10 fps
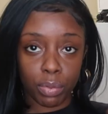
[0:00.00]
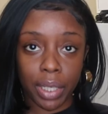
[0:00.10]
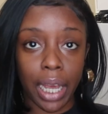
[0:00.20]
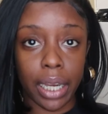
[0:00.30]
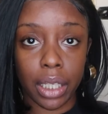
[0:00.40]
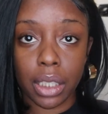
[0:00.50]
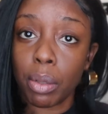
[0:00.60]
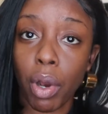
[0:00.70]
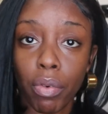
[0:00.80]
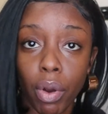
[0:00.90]
spaghetti
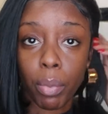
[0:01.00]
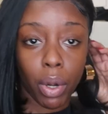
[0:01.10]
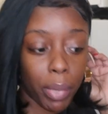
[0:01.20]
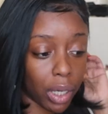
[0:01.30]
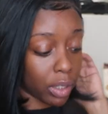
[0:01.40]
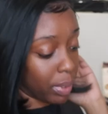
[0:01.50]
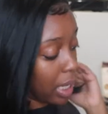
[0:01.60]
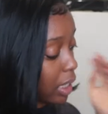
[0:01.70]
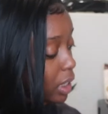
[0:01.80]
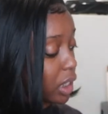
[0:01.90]
tomorrow i'm gonna make her
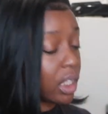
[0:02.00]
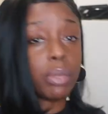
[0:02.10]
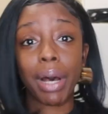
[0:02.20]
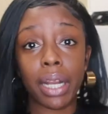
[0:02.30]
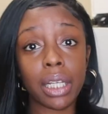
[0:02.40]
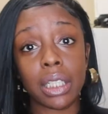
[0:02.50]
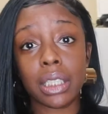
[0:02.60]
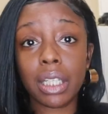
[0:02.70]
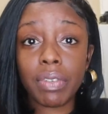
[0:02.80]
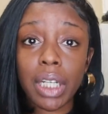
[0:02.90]
spaghetti she just about to eat this
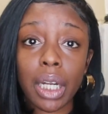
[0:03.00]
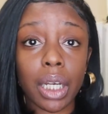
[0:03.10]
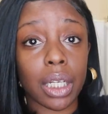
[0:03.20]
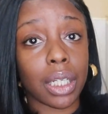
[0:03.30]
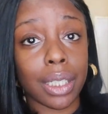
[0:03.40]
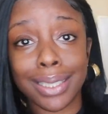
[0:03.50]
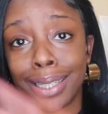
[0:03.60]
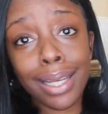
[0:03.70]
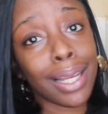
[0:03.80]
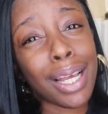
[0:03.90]
tv dinner because
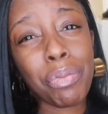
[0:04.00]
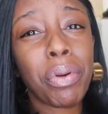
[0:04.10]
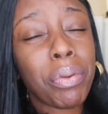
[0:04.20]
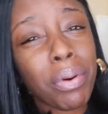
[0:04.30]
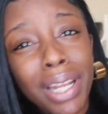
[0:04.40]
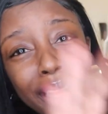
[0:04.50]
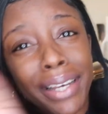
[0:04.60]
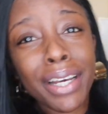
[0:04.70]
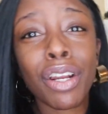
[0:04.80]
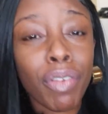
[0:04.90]
we don't do all that
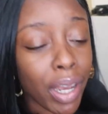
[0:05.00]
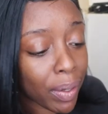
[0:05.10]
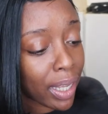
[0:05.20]
cooking around